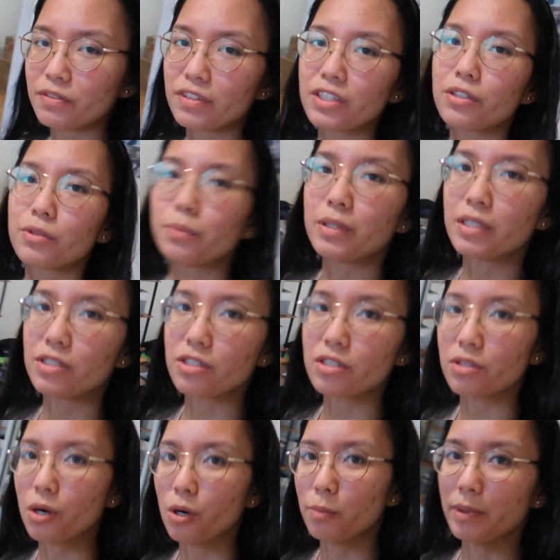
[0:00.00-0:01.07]
I figured we can
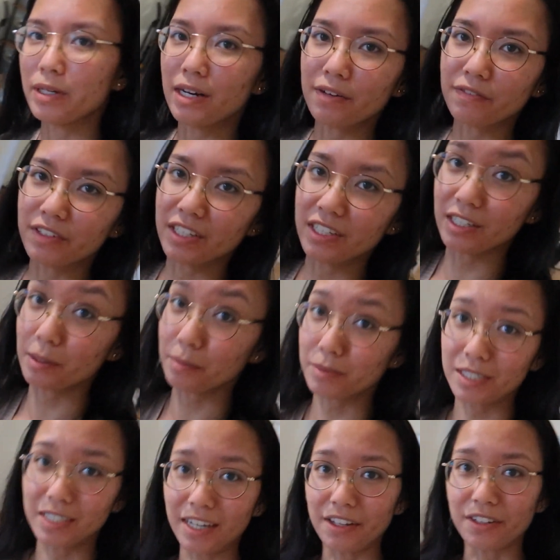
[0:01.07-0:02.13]
just open everything up
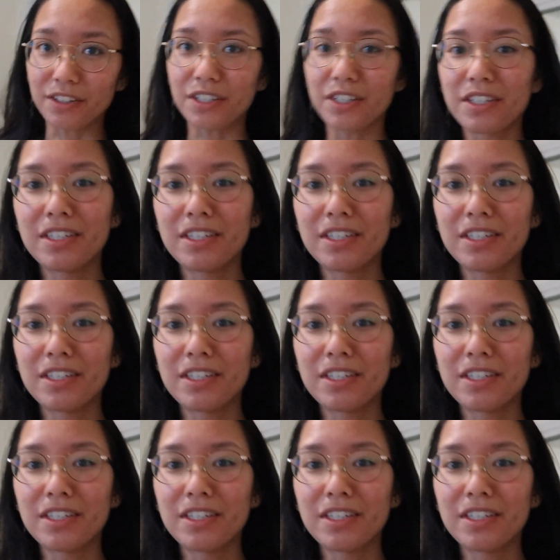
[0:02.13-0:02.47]
together.